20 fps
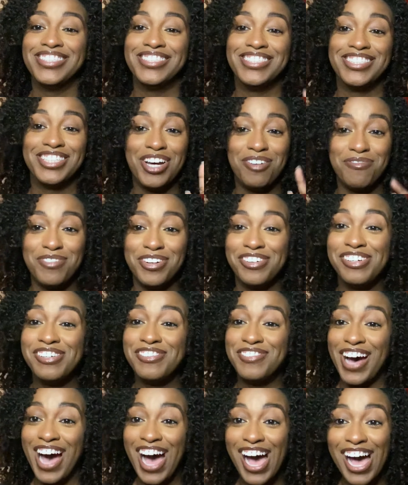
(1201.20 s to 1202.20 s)
Number
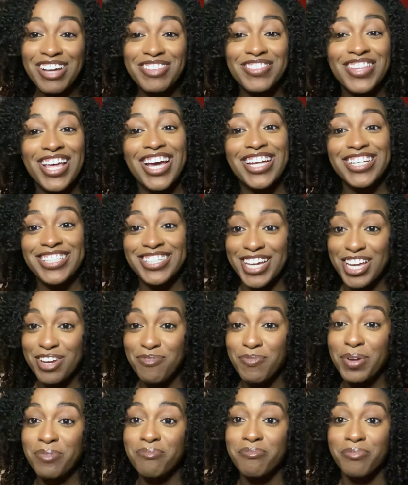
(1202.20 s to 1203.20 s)
5, that
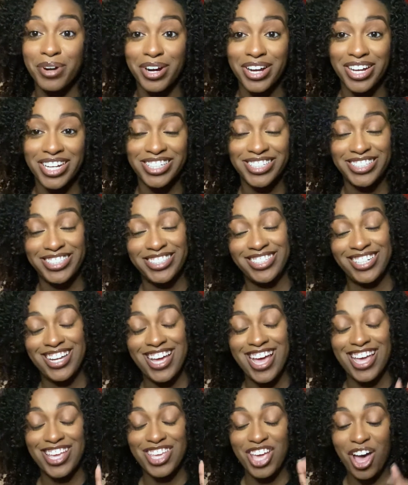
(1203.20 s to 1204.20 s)
Denman brush.
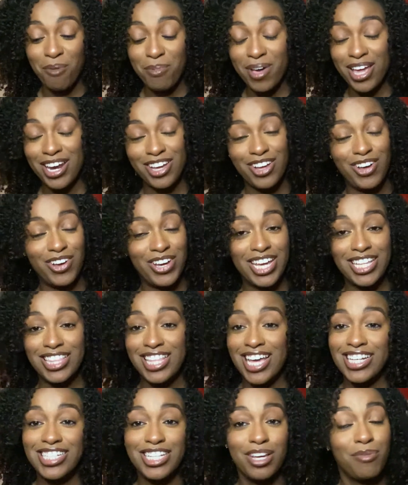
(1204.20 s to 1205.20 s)
y'all better go get
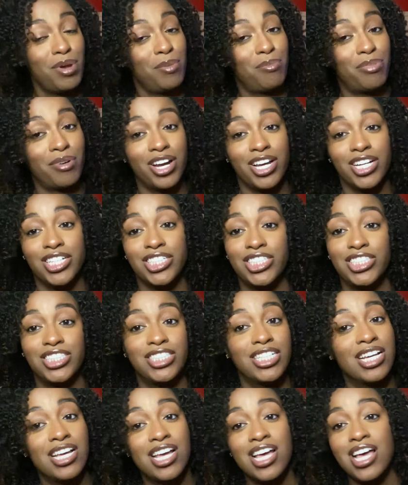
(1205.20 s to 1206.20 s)
that dimming
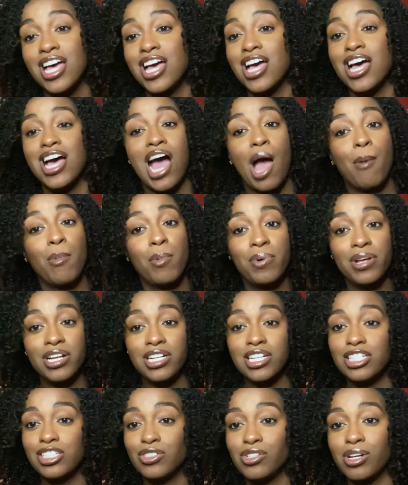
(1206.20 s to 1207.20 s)
brush. I'm gonna put it in
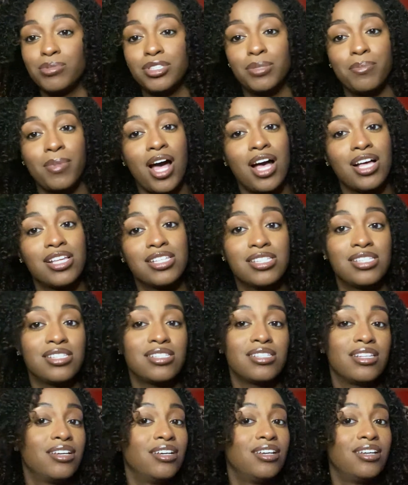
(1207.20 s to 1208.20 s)
the description box
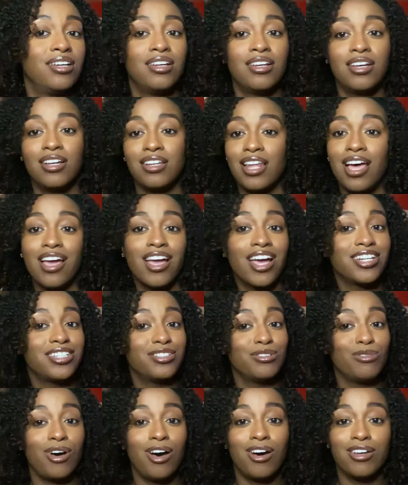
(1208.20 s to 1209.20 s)
like I
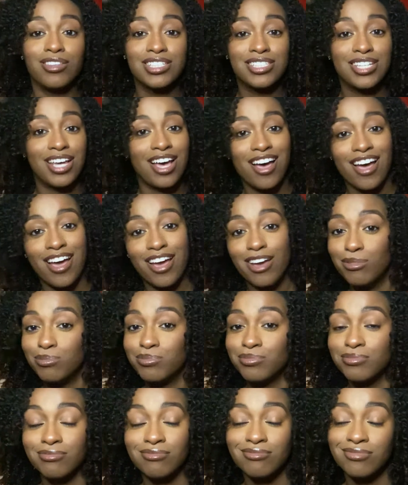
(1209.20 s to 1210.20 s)
do all the time.
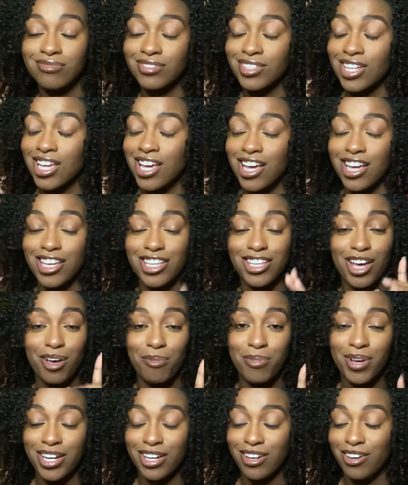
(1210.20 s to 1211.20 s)
Y'all
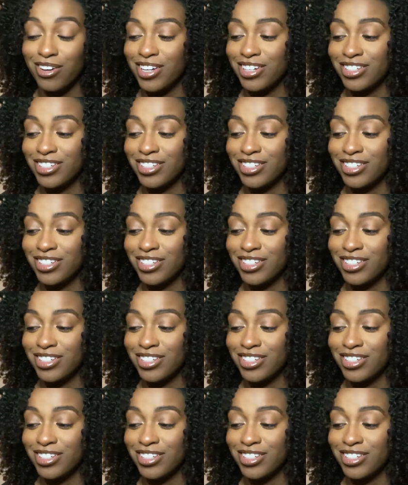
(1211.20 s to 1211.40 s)
better go.